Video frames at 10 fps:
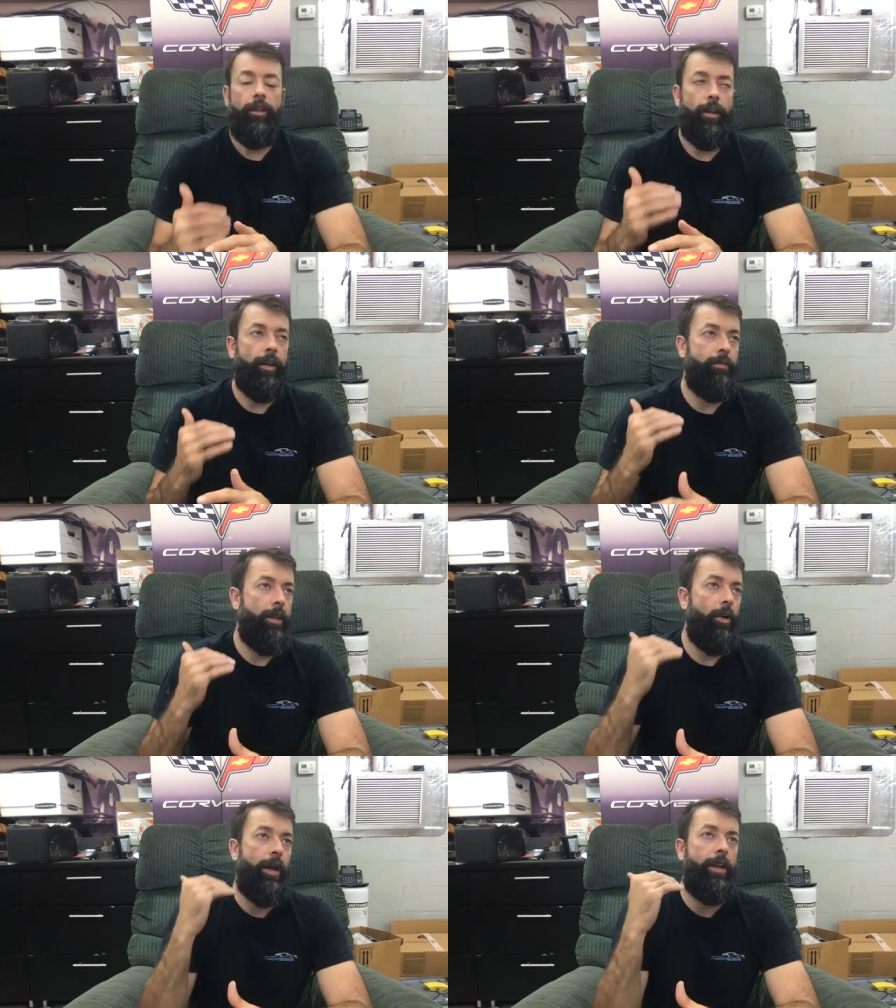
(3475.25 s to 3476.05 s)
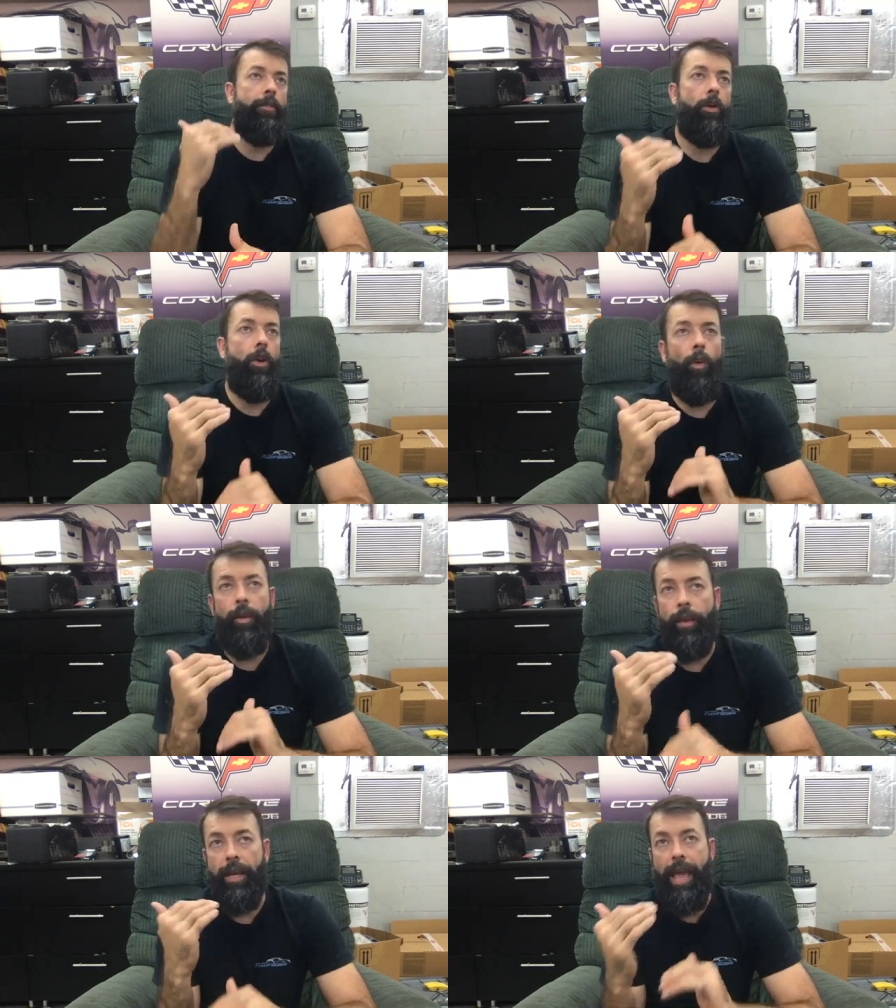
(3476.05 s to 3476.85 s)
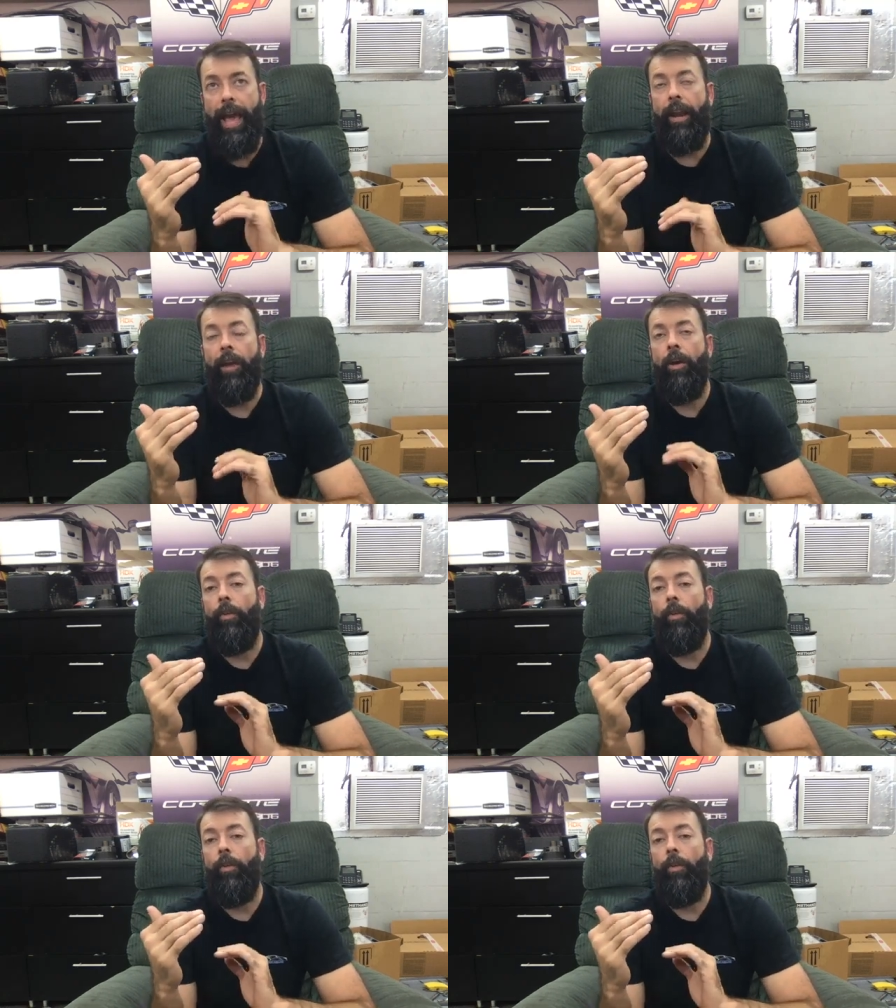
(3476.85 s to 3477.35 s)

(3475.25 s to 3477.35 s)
I never know what I'm going to get.